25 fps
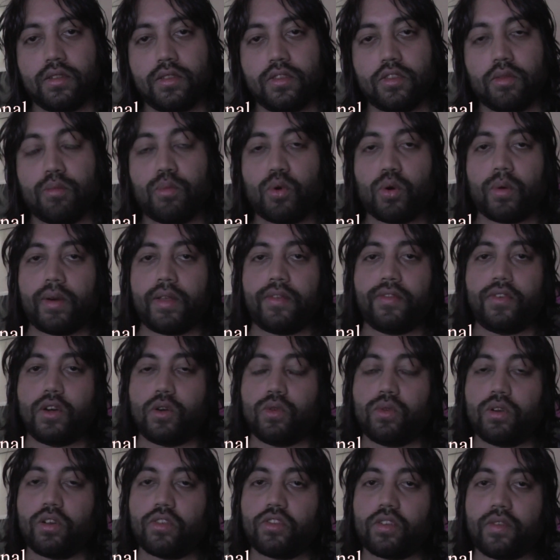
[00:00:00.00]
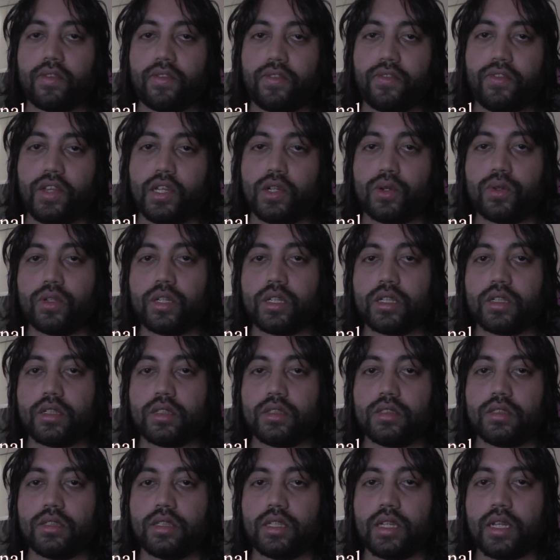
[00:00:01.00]
The more we focus on failure
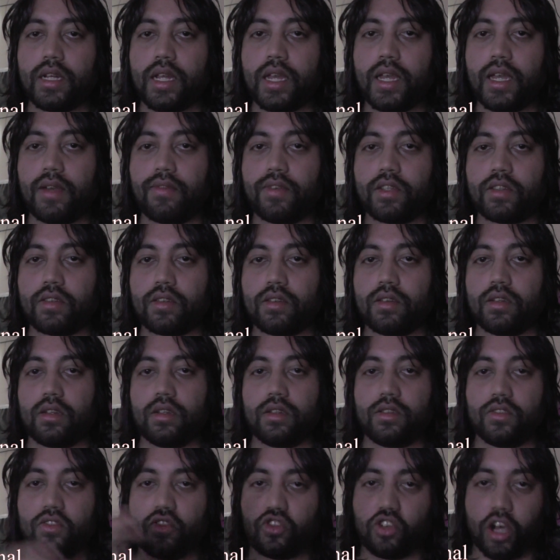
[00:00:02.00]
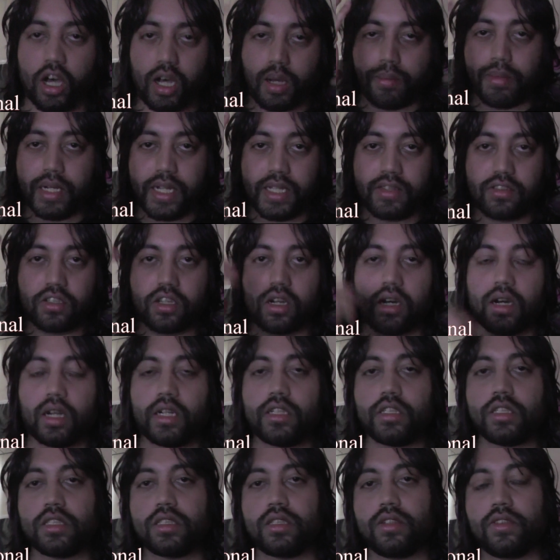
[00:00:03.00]
and have it dominate
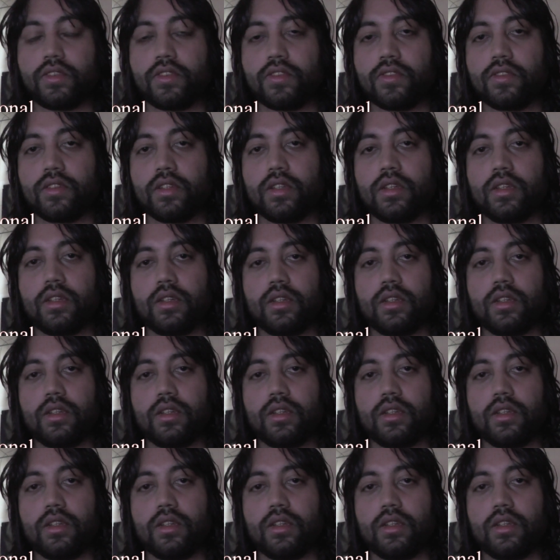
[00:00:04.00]
consciousness,